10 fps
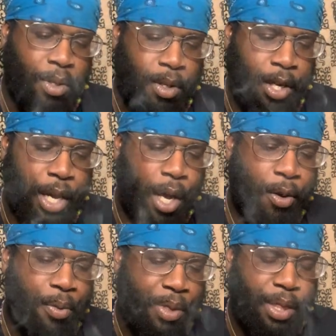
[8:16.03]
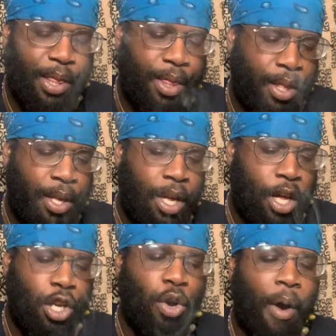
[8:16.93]
You know,
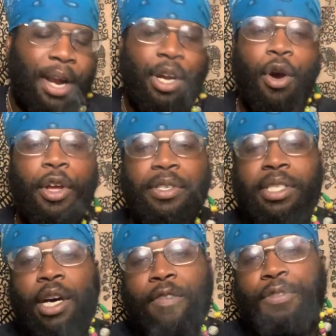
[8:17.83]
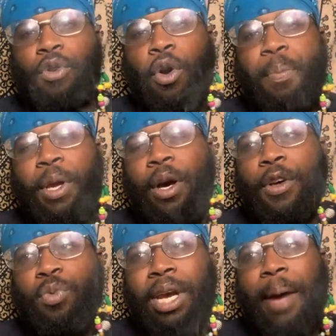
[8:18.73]
you already know yourself, Scorpio,
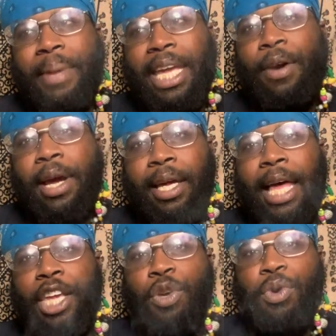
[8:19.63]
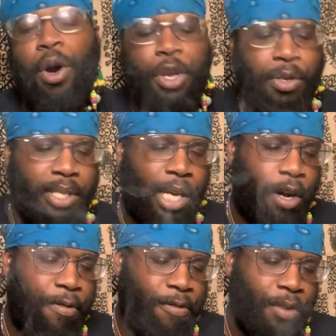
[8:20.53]
is what I'm hearing. Like, you know
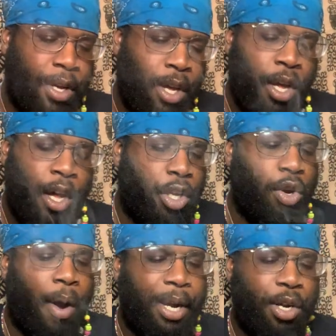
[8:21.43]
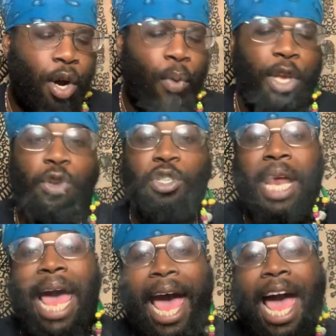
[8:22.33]
yourself. You already know what you should
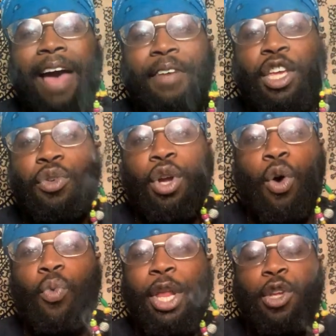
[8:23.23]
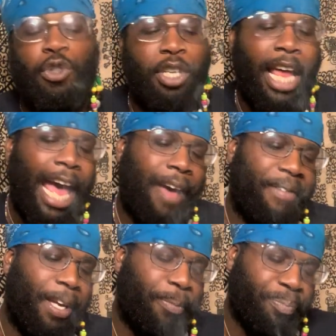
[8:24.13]
have, and you know when you should have
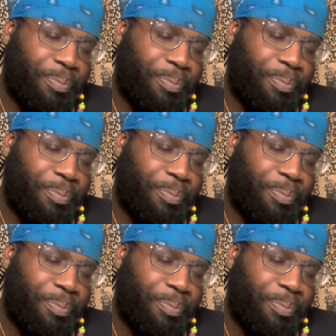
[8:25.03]
it.